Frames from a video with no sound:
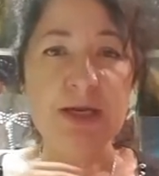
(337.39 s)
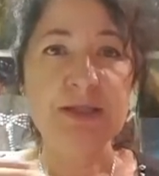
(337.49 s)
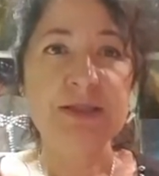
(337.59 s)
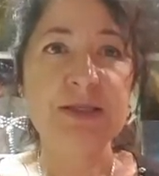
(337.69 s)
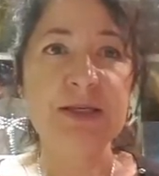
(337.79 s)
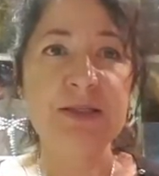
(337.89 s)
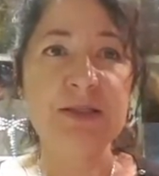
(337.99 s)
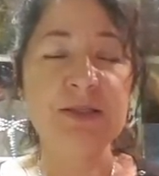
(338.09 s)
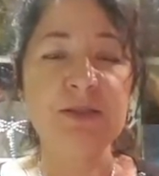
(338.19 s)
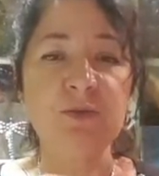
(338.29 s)

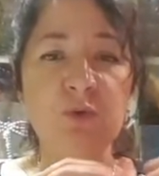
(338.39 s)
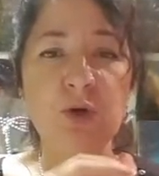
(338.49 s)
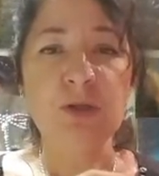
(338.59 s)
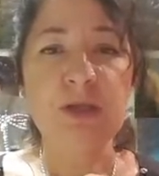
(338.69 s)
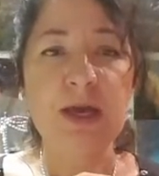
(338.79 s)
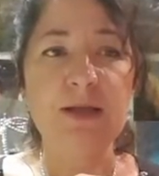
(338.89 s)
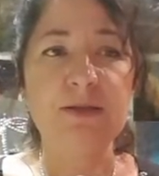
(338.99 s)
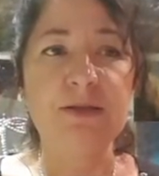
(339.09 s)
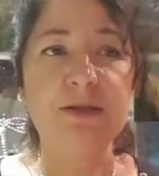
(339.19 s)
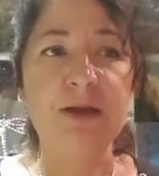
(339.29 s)
It's just a word that
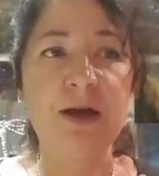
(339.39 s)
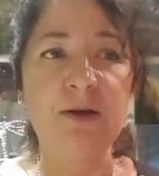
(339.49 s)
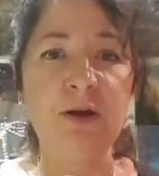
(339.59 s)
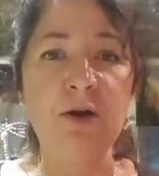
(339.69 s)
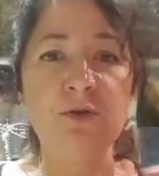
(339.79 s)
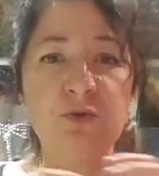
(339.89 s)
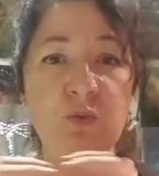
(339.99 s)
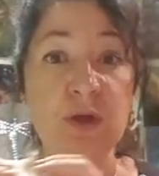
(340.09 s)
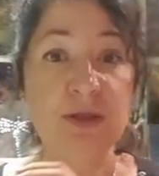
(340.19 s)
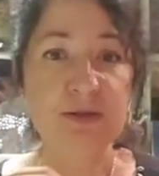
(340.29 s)
goes
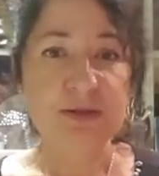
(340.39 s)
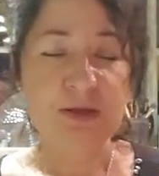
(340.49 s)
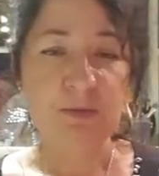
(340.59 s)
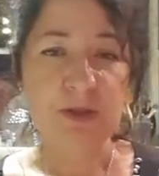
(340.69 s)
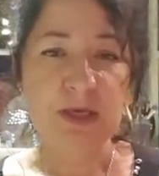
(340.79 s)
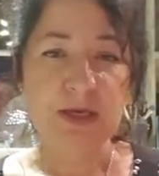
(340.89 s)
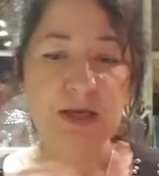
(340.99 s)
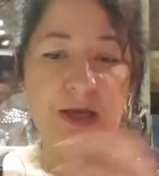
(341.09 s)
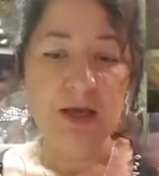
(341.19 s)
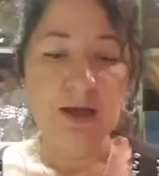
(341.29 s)
with something.
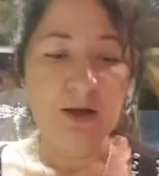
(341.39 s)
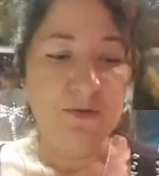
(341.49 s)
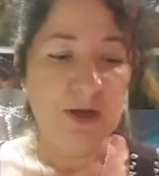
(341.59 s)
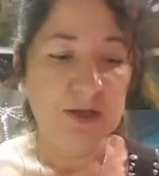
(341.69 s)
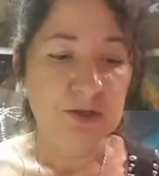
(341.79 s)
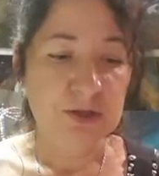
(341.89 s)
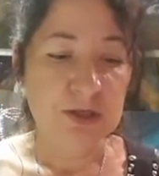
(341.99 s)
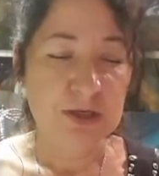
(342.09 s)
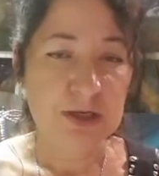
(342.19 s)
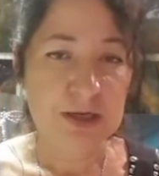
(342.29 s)
And I've
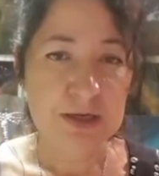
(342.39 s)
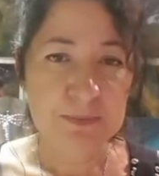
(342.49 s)
actually